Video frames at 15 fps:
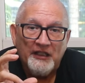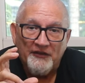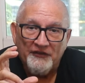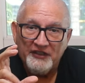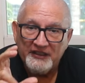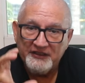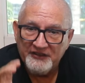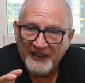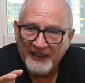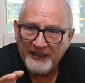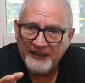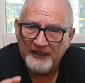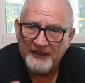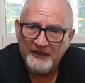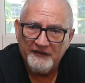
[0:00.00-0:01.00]
The
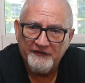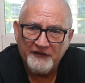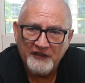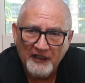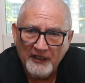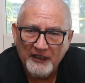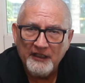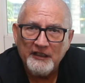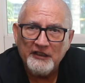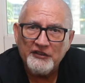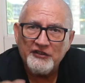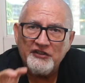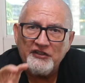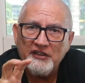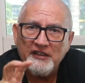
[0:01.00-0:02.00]
deck of
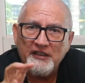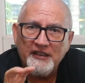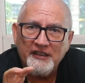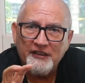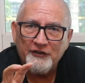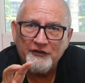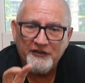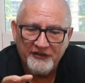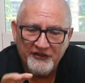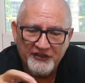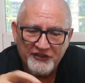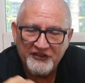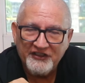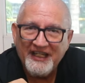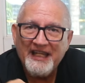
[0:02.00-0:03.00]
cards in
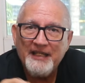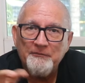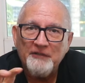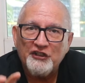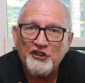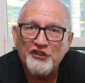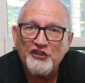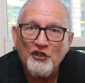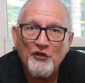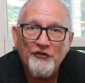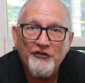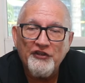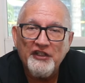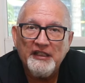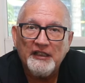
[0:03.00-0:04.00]
this game gets so
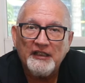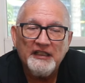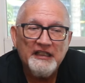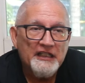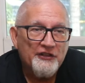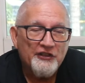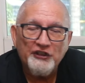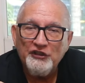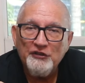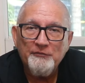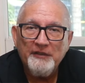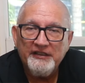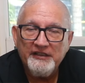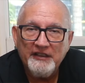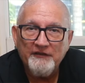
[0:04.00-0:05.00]
thick that you
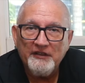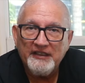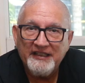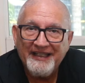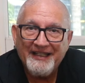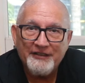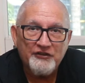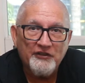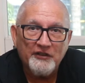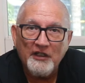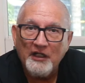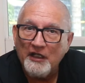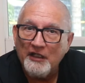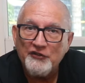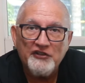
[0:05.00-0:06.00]
may never get to
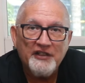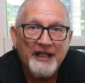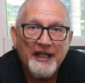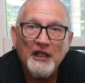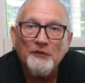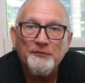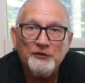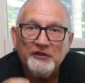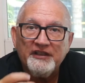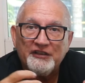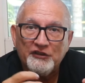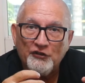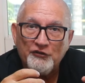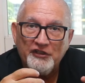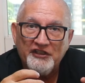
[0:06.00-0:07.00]
cards that help you
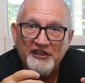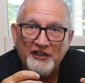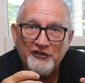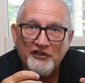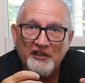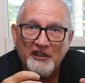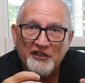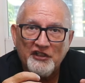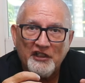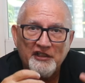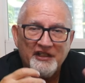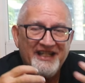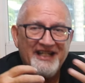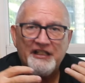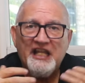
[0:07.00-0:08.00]
get those detention cards out of
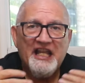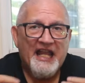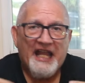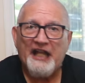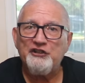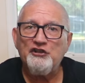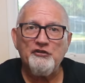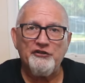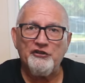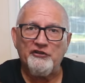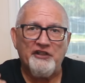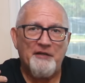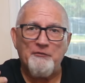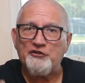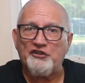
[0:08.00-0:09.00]
your hand, and you
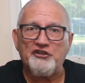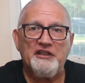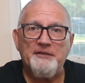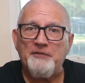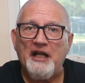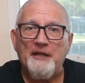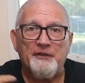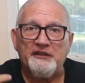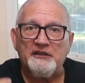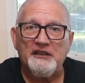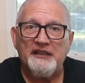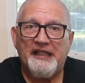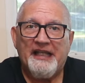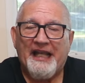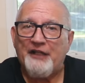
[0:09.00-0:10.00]
they will just keep coming
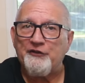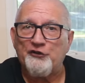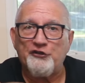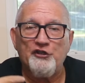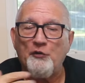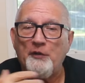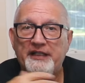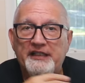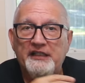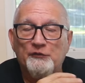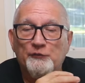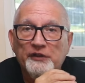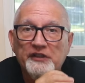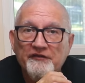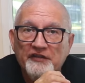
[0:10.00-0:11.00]
and there's no way to
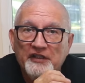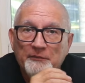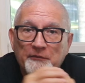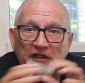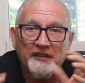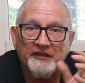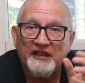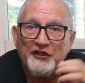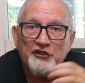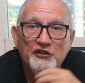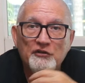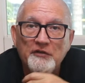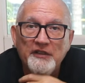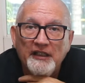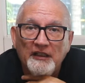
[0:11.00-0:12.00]
get rid of them unless
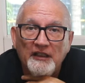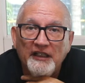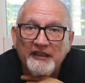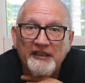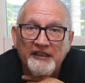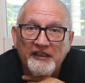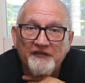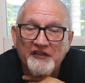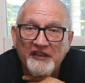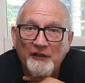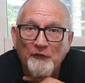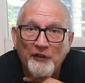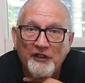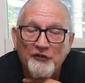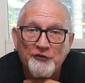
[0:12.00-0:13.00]
you get lucky enough to
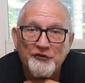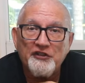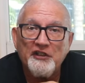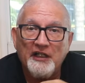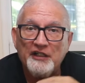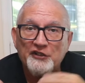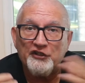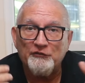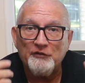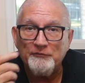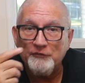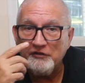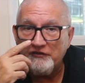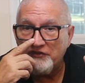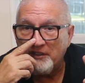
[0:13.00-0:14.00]
get one of those cars that
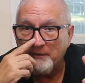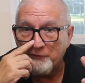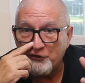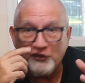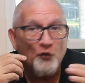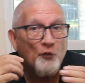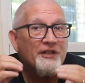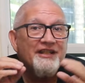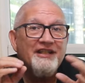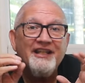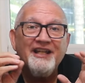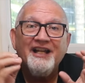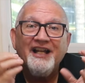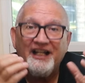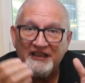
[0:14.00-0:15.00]
removes them. So
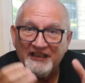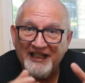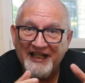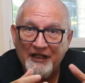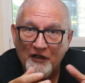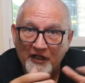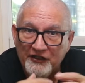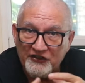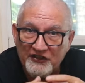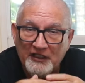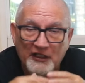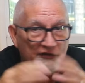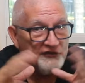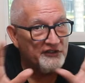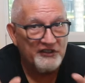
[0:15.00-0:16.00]
we allow
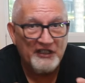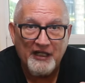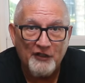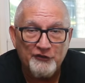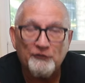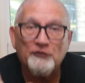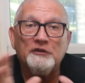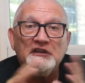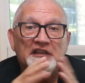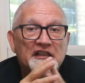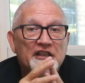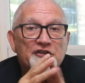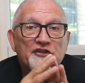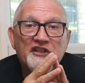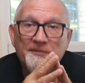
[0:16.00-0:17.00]
ourselves, that's a house rule,
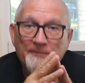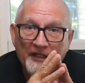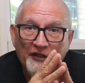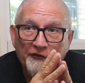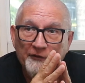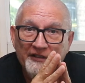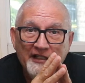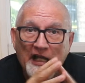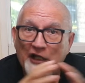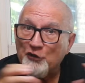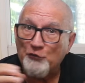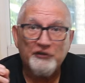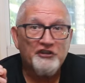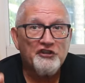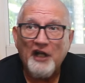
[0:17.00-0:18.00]
to spend three
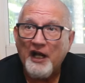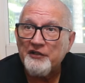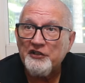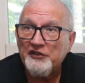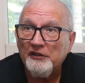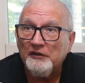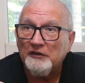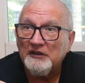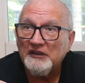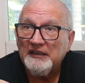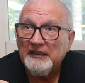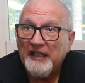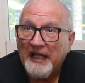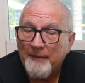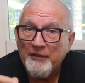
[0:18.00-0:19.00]
dollars, which is hard to do. I
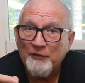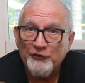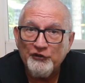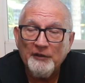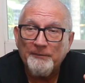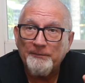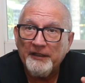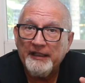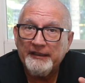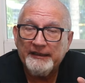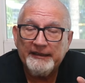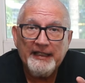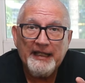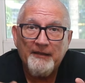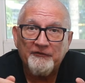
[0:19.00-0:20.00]
mean, oh, yeah. when you're playing a
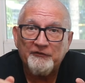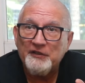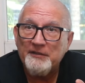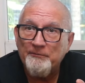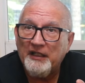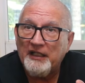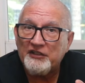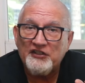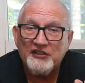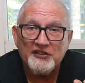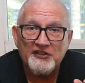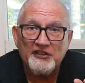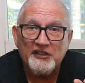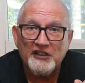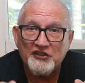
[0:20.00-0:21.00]
game, three bucks
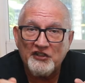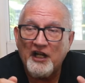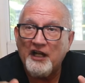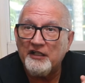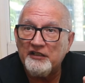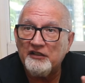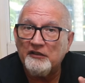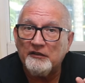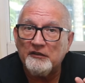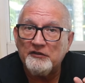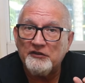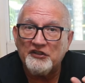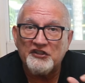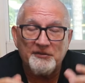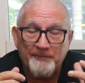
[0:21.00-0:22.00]
is is hard yeah.
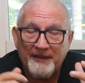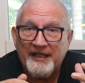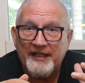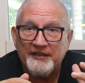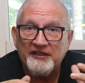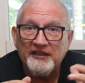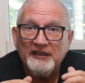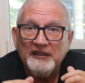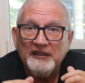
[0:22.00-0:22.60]
to, spend